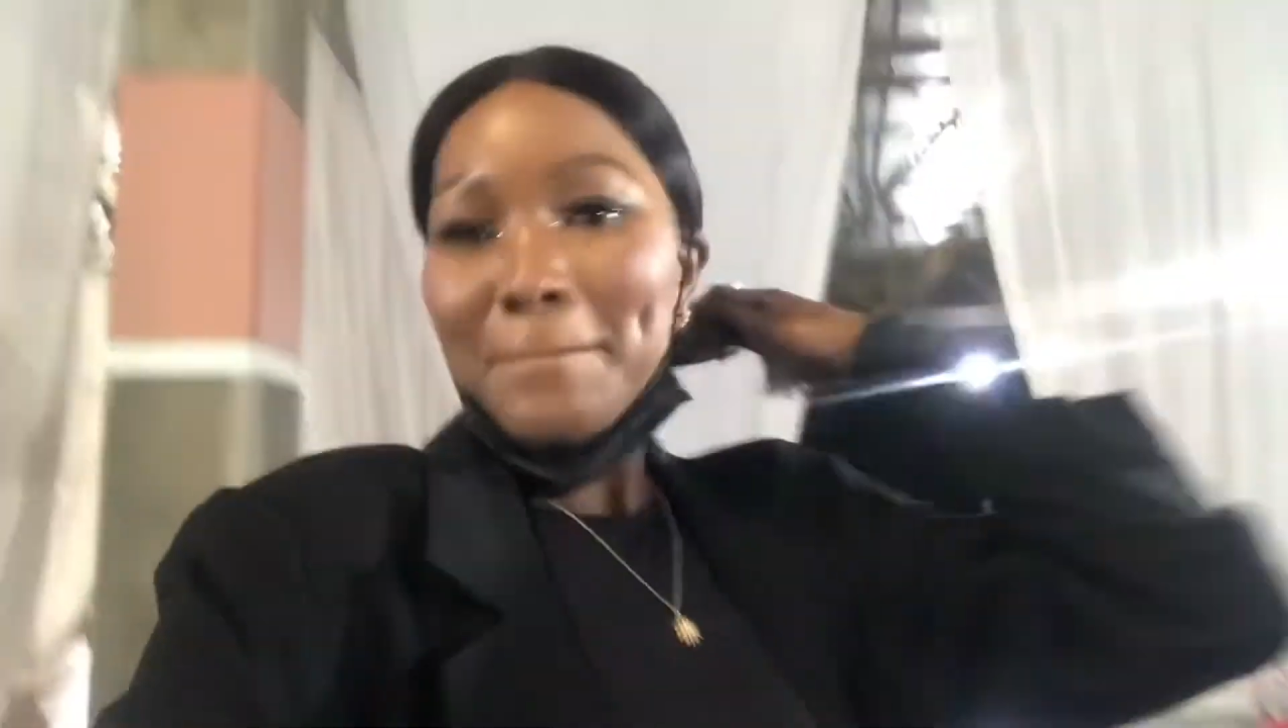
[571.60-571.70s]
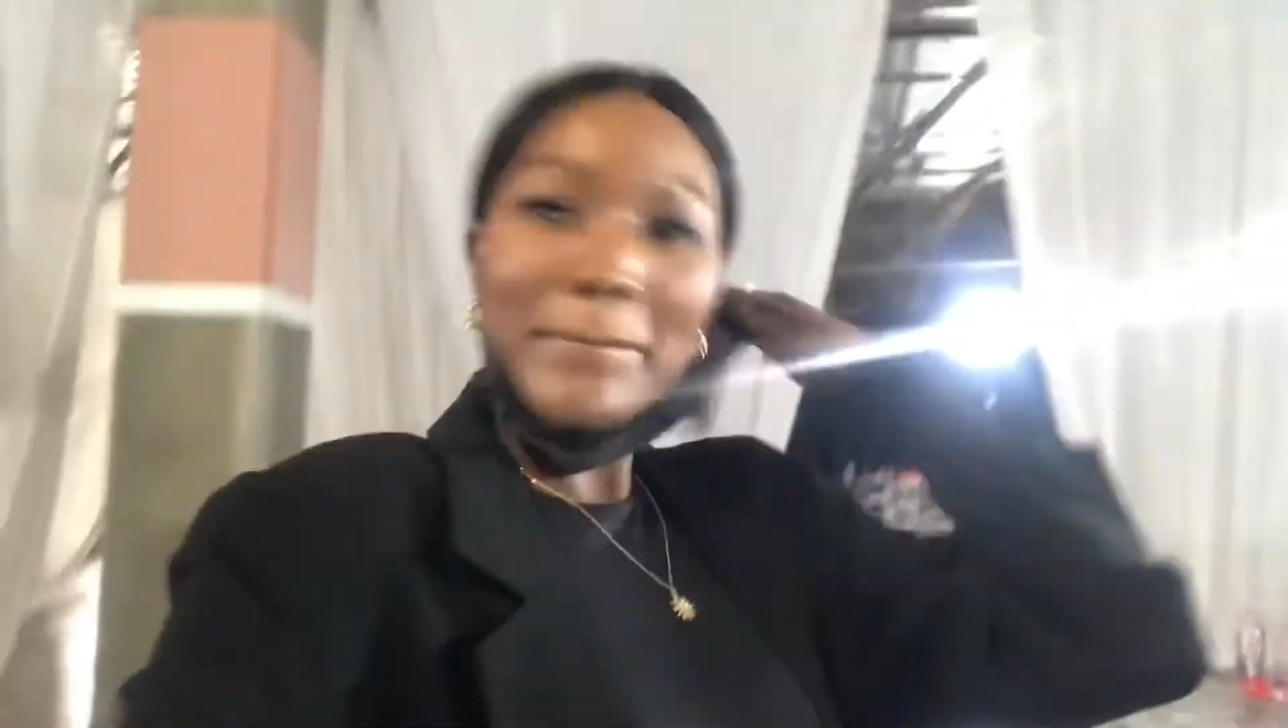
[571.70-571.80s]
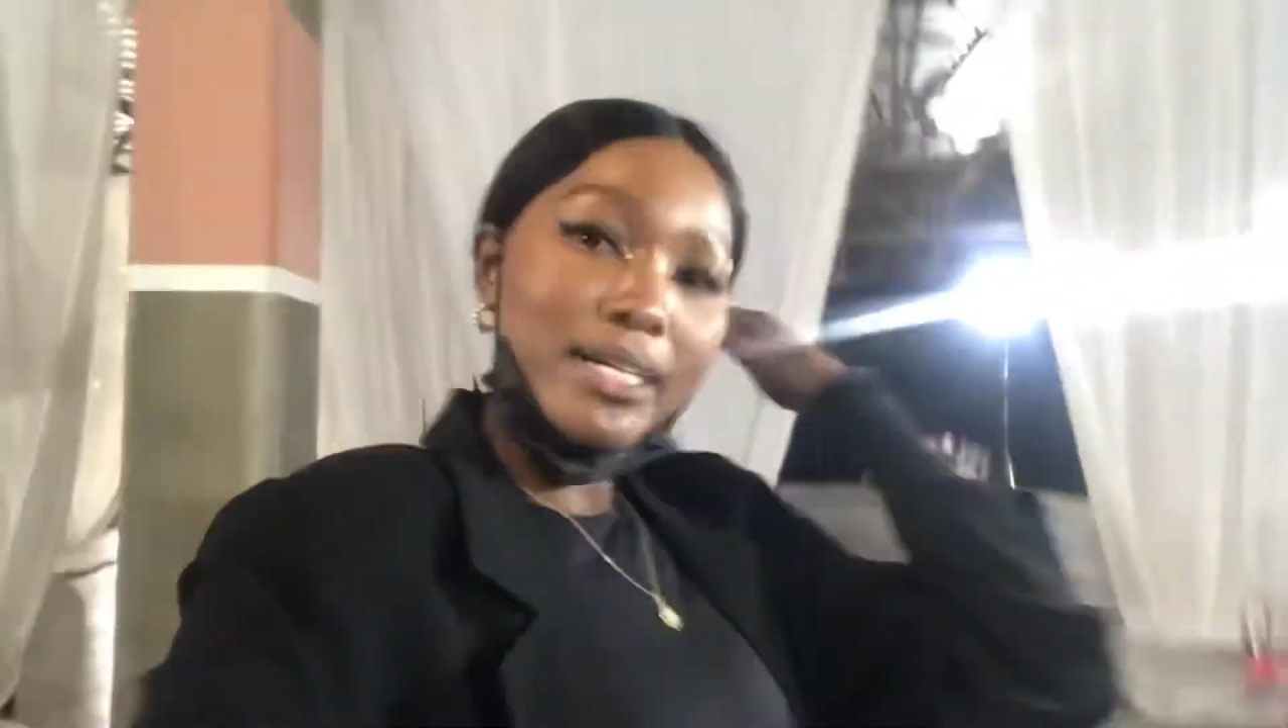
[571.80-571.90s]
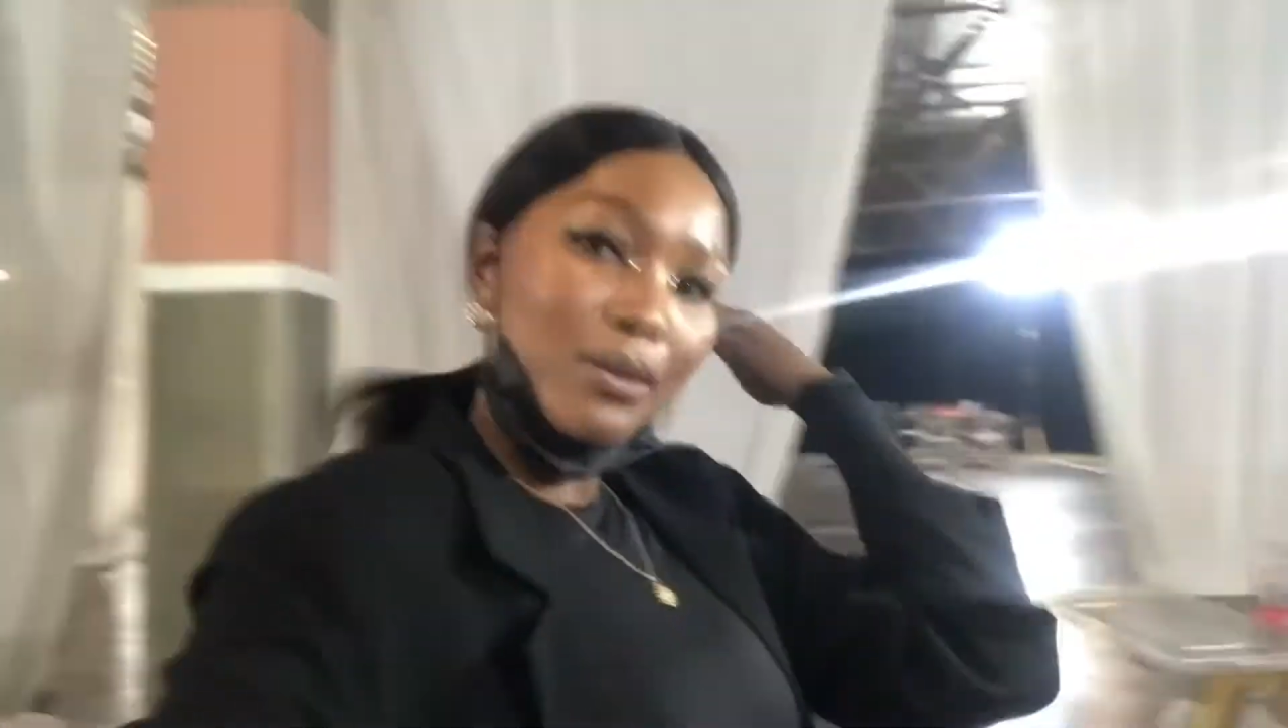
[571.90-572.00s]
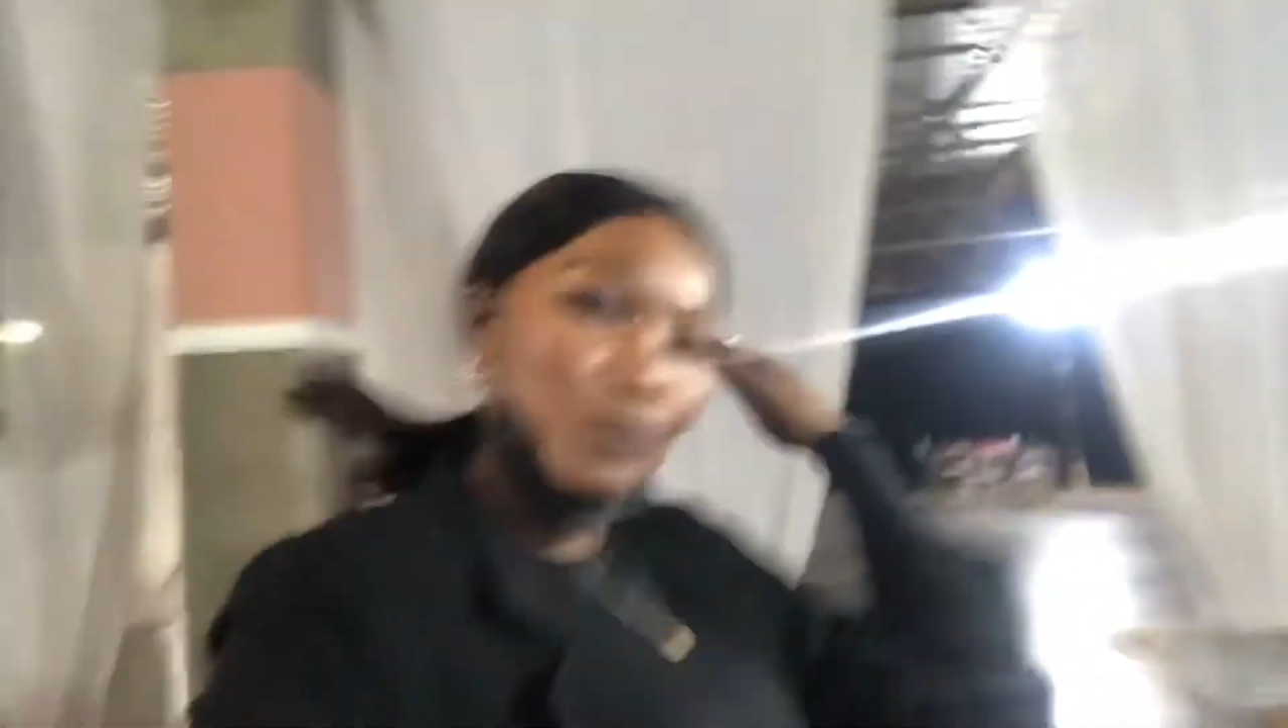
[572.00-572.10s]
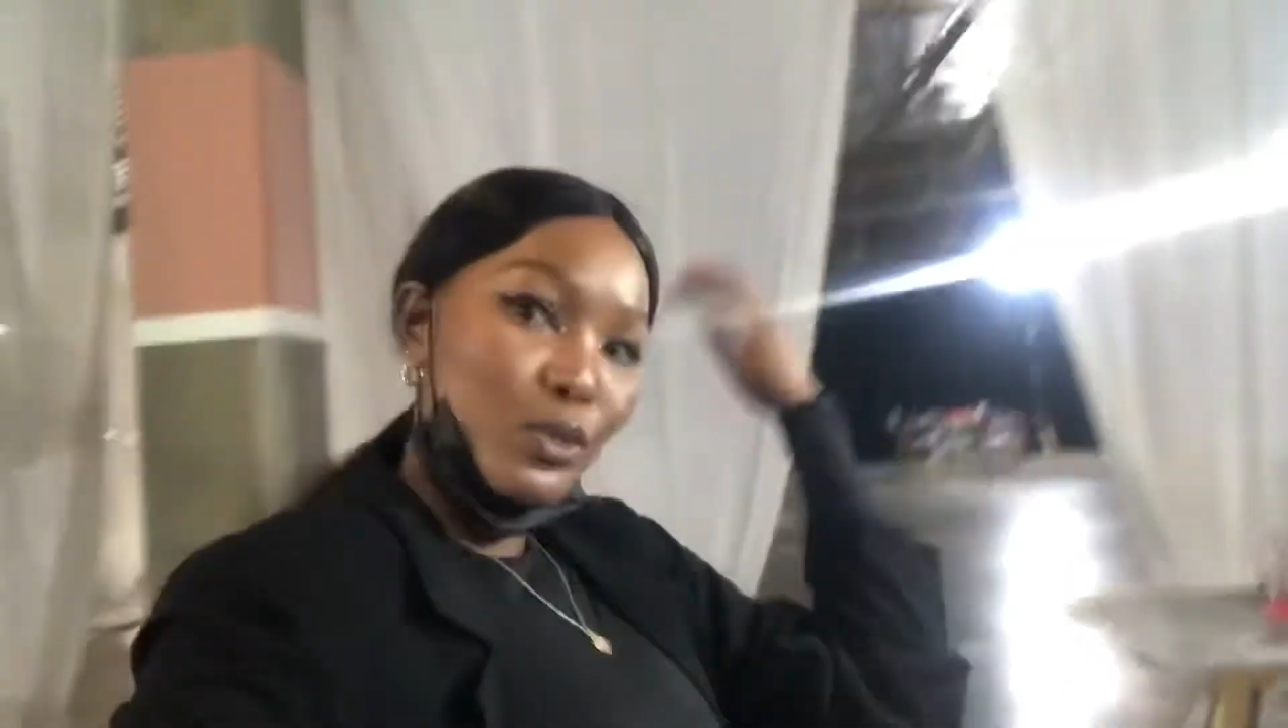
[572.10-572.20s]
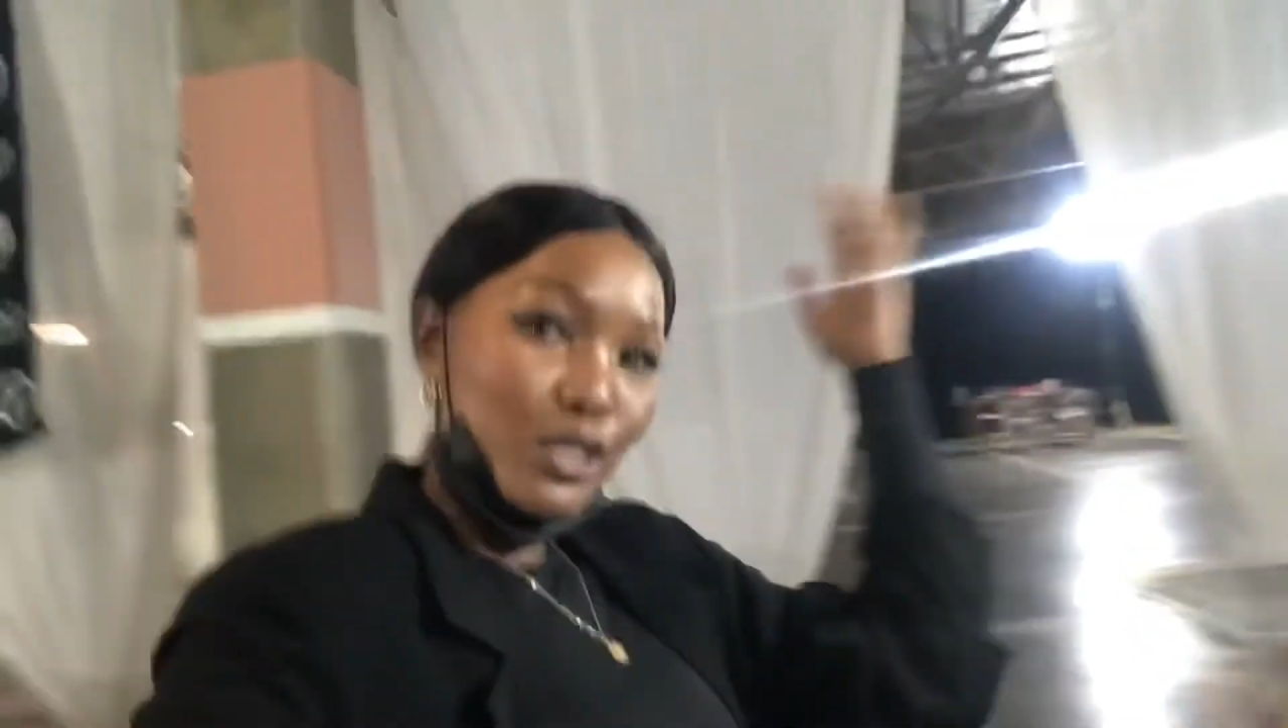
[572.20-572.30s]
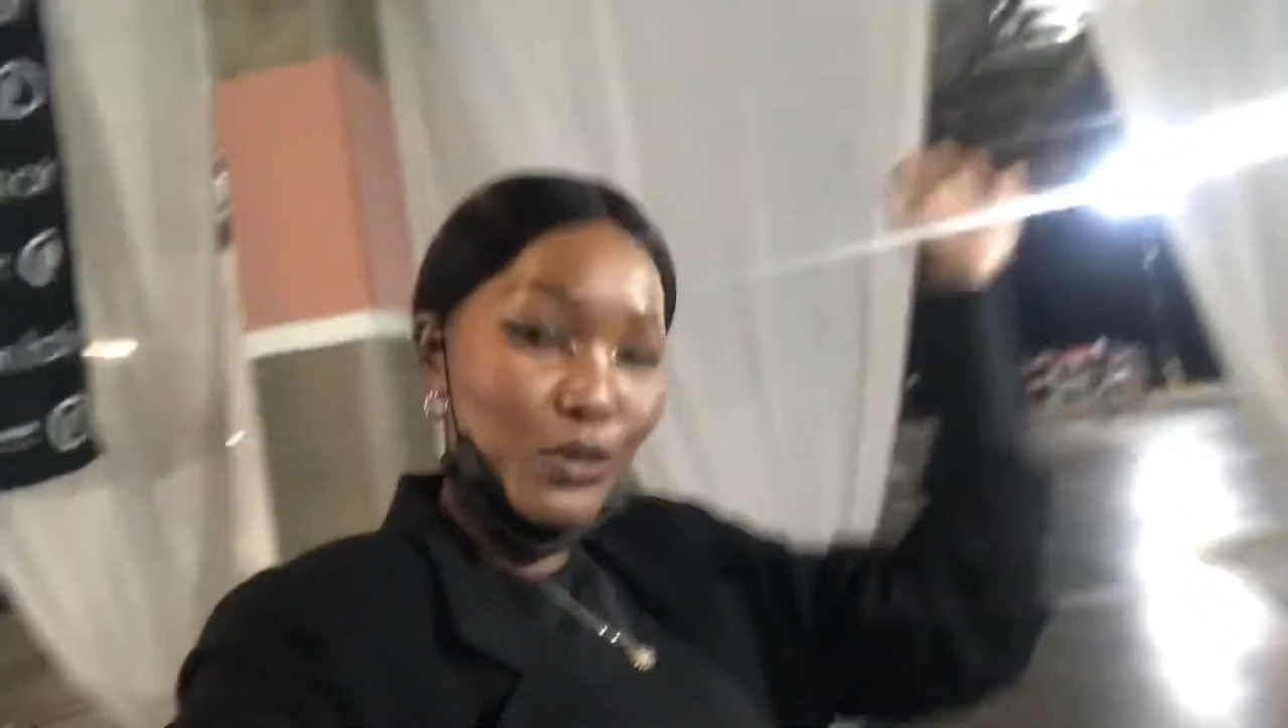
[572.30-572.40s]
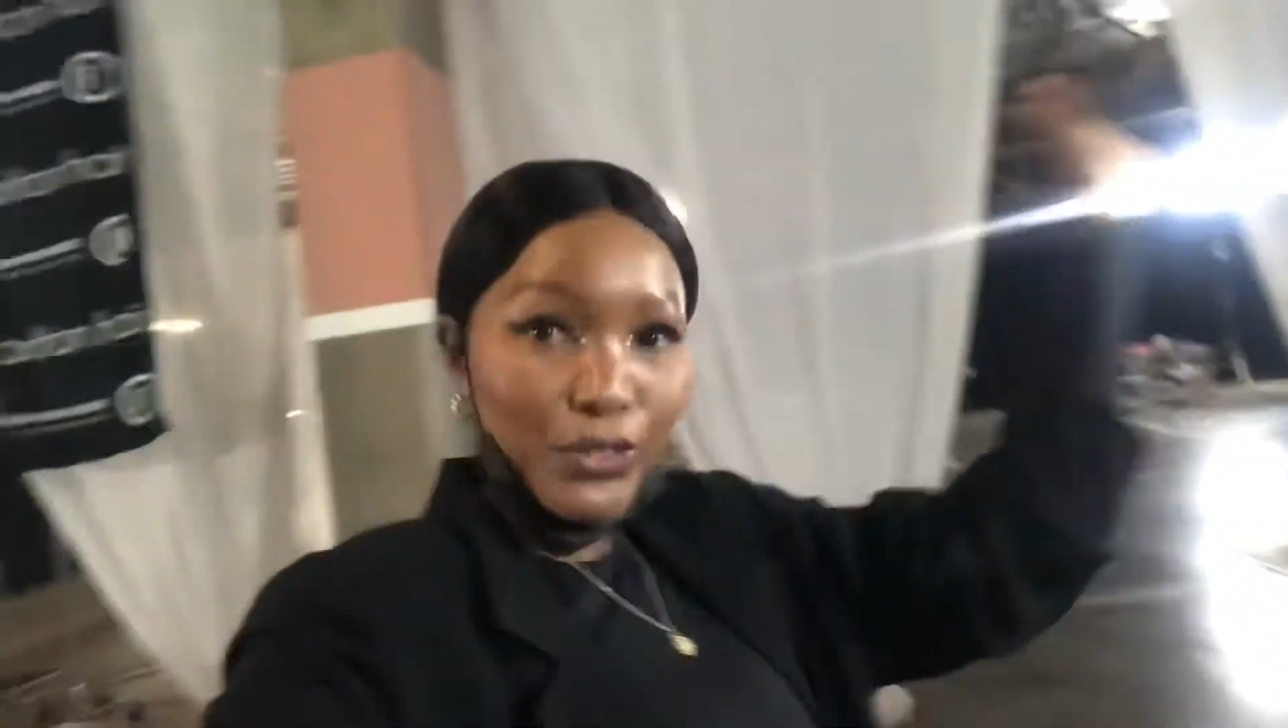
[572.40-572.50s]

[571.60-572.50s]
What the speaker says: But we're still